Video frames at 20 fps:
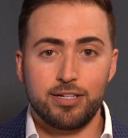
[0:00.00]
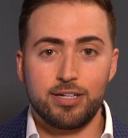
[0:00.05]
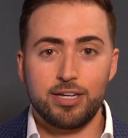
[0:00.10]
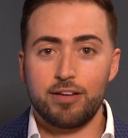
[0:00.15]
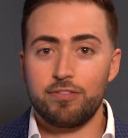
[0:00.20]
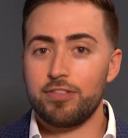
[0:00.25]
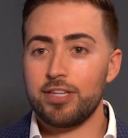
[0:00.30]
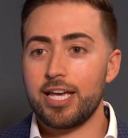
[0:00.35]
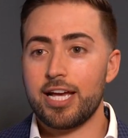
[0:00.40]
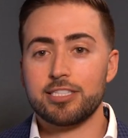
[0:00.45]

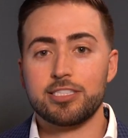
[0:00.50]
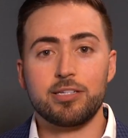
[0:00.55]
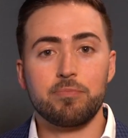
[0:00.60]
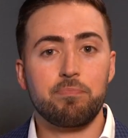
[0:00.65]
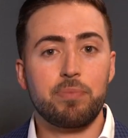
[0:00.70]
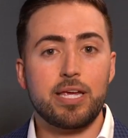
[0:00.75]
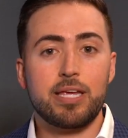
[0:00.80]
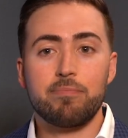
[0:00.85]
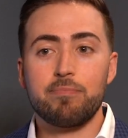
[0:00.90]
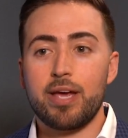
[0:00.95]
If the
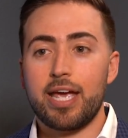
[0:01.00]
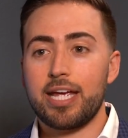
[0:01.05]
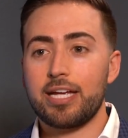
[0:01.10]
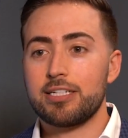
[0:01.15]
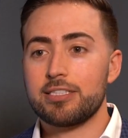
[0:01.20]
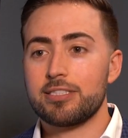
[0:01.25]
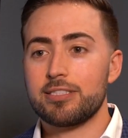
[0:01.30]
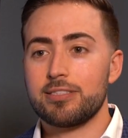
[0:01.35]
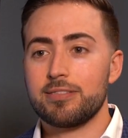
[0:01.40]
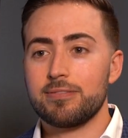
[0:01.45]
S&P
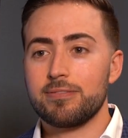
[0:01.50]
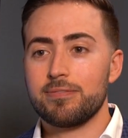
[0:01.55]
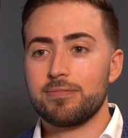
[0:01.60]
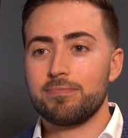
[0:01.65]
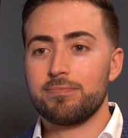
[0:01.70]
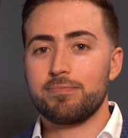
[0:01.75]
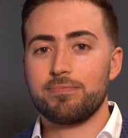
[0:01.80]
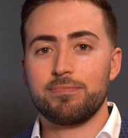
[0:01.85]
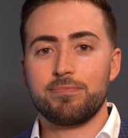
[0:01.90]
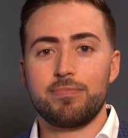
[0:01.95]
makes
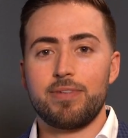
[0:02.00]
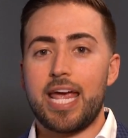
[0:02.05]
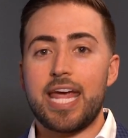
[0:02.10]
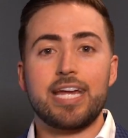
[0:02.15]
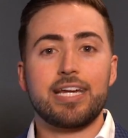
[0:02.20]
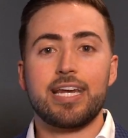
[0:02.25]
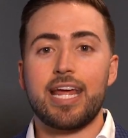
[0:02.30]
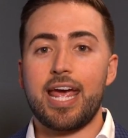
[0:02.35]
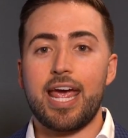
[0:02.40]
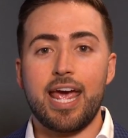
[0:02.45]

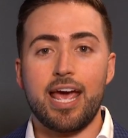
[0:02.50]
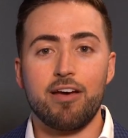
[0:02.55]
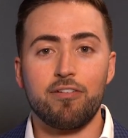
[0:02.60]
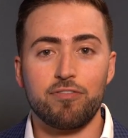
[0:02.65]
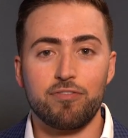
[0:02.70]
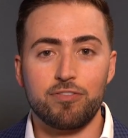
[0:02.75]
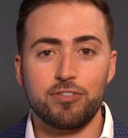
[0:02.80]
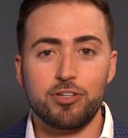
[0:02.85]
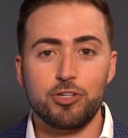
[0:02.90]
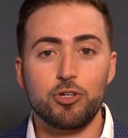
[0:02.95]

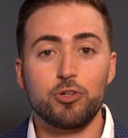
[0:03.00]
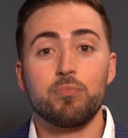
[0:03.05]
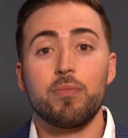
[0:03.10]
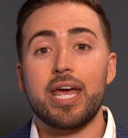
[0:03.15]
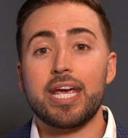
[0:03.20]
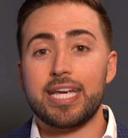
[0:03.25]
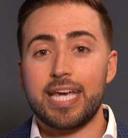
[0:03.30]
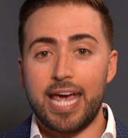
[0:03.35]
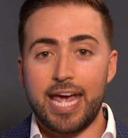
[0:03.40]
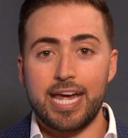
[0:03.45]
8.5, you'd
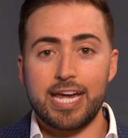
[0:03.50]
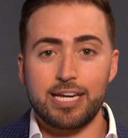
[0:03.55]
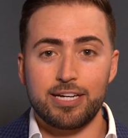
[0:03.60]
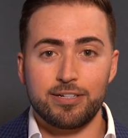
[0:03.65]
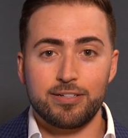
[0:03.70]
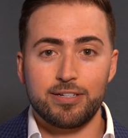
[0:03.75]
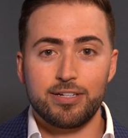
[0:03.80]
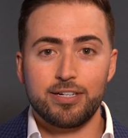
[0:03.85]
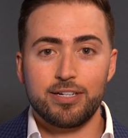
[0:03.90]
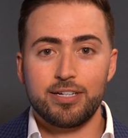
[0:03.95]
make
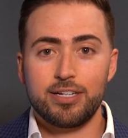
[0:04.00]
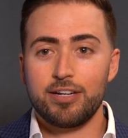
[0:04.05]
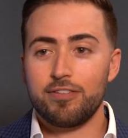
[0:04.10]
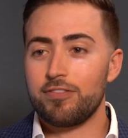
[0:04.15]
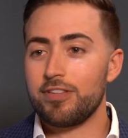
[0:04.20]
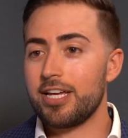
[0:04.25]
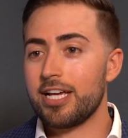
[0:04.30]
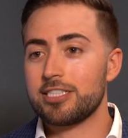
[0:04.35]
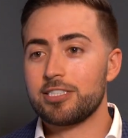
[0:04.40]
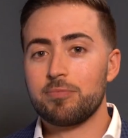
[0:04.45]
8. If
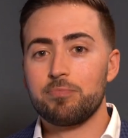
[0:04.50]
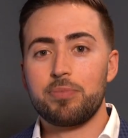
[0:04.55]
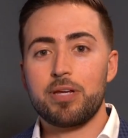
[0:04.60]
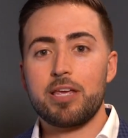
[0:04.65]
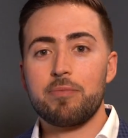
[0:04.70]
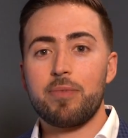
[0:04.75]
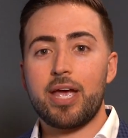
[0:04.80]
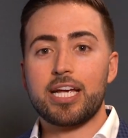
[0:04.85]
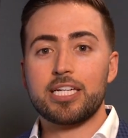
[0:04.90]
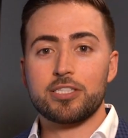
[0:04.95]
the
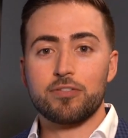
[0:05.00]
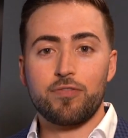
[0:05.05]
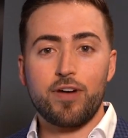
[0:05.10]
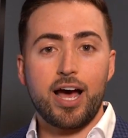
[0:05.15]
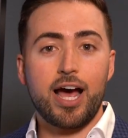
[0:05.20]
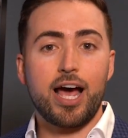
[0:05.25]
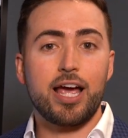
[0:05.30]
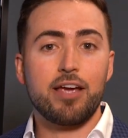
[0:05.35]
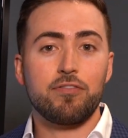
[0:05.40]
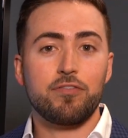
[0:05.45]
S&P makes
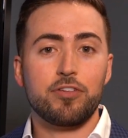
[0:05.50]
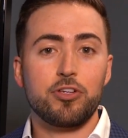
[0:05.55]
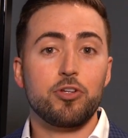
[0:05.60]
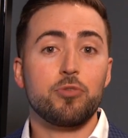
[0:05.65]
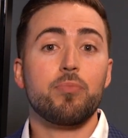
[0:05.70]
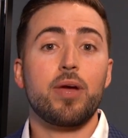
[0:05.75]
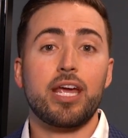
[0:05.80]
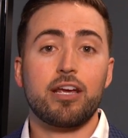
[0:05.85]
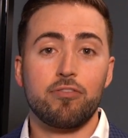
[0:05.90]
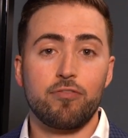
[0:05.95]
5,
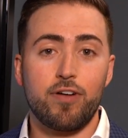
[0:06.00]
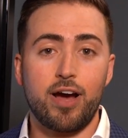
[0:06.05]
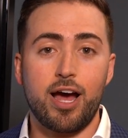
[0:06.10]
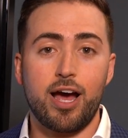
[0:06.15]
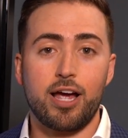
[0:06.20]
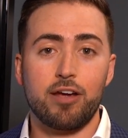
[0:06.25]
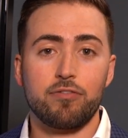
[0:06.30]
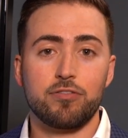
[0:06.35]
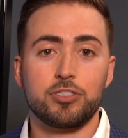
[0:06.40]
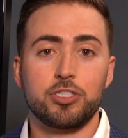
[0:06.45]
you'd make
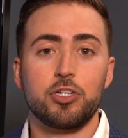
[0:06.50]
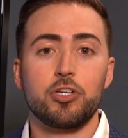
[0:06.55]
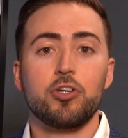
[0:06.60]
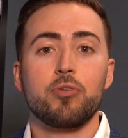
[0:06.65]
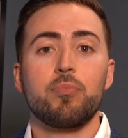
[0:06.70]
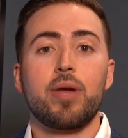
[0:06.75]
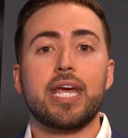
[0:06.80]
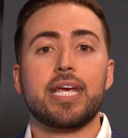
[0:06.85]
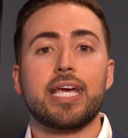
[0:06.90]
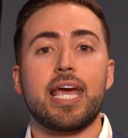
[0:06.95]
5. So you'd
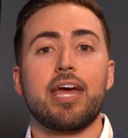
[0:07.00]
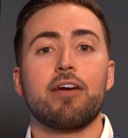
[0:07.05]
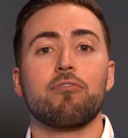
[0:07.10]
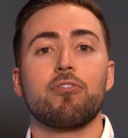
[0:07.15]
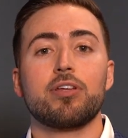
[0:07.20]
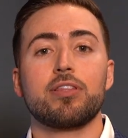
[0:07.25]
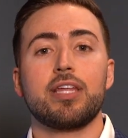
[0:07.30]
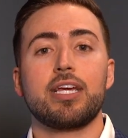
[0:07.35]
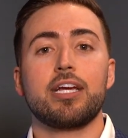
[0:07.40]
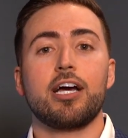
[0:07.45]
make
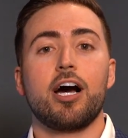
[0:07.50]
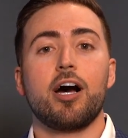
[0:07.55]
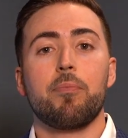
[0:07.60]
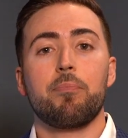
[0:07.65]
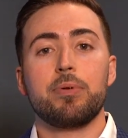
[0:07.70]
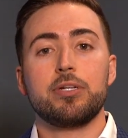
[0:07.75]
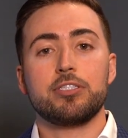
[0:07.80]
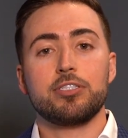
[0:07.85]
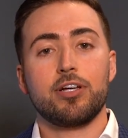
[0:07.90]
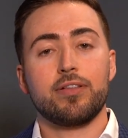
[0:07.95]
everything
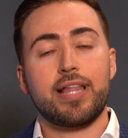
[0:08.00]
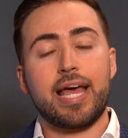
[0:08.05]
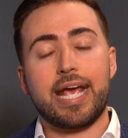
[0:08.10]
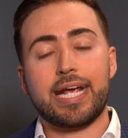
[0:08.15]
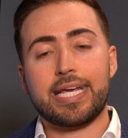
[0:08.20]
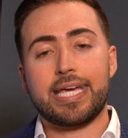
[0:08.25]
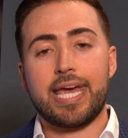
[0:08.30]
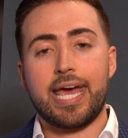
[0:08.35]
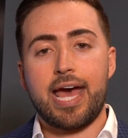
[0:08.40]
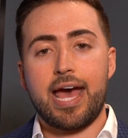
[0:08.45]
up until
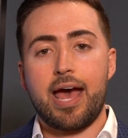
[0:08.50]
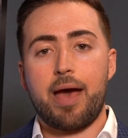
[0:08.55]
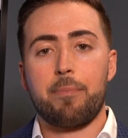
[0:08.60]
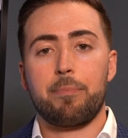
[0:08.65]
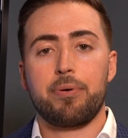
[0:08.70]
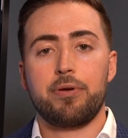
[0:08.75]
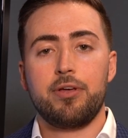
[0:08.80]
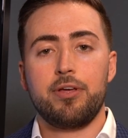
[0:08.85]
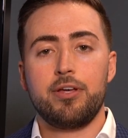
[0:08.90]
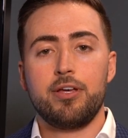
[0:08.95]
that
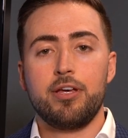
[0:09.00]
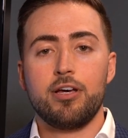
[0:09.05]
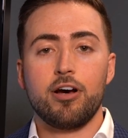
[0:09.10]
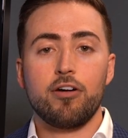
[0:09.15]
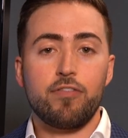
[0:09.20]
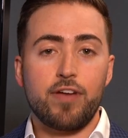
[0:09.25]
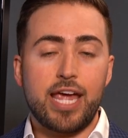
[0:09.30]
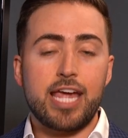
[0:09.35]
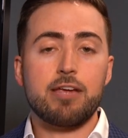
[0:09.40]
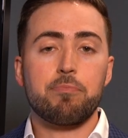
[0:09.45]
cap
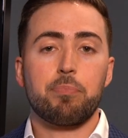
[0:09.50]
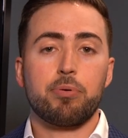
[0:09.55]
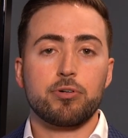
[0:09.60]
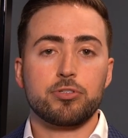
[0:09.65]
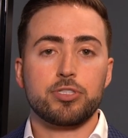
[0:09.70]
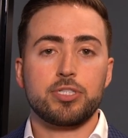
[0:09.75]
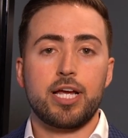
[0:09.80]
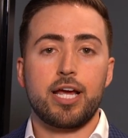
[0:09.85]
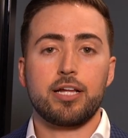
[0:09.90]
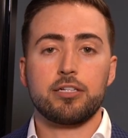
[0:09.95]
of
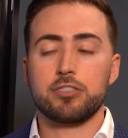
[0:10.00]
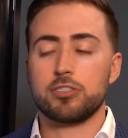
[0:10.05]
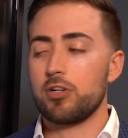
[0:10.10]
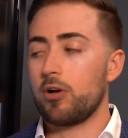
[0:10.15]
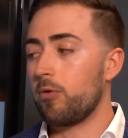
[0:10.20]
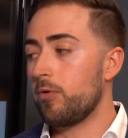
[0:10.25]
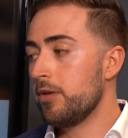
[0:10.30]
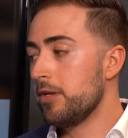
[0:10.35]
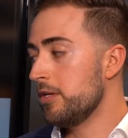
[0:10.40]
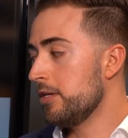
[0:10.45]
8%. So